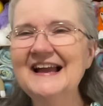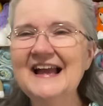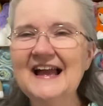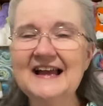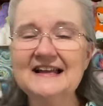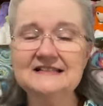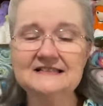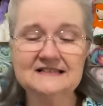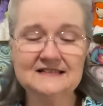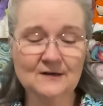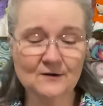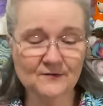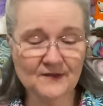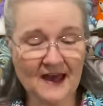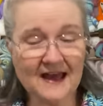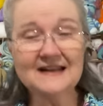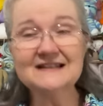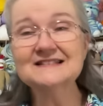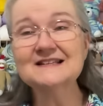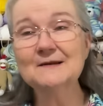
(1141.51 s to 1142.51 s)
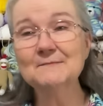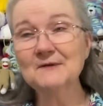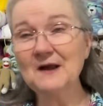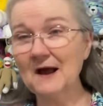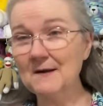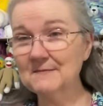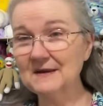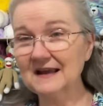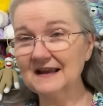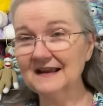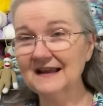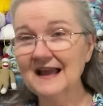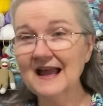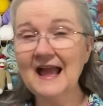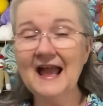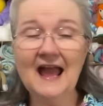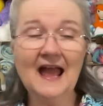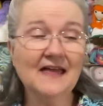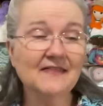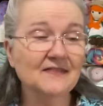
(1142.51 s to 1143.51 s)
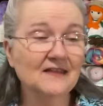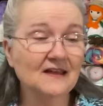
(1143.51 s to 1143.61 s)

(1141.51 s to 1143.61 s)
and so that is upcoming. And